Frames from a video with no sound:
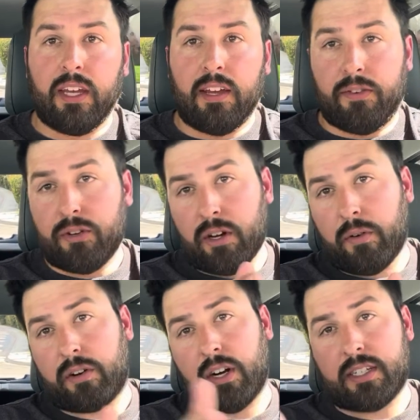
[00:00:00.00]
If you're
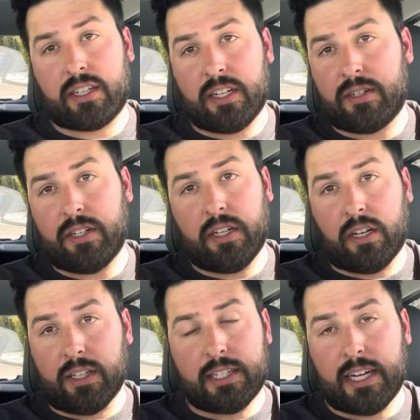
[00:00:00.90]
towing across the country
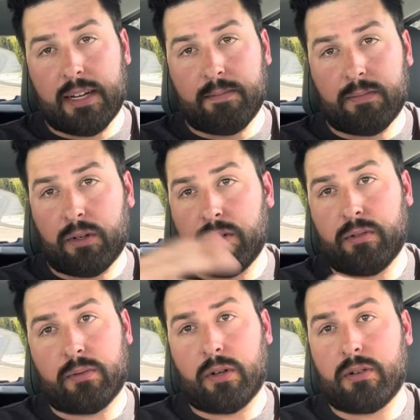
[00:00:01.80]
all the time or
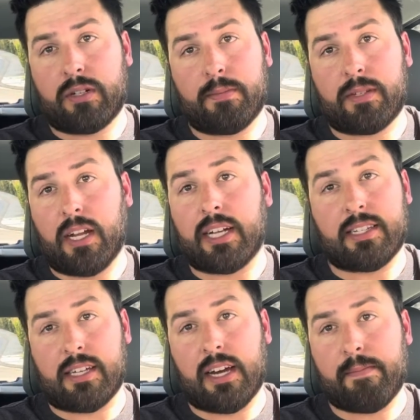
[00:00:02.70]
doing road trips
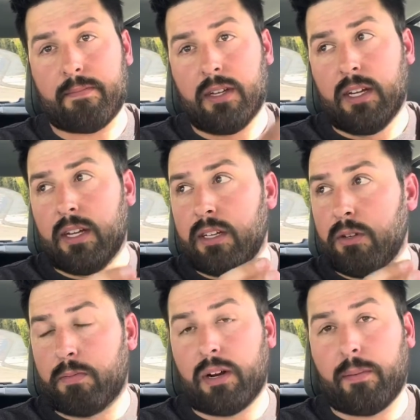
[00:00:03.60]
nonstop,
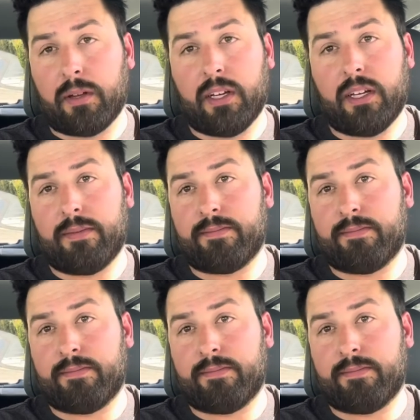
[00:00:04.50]
you probably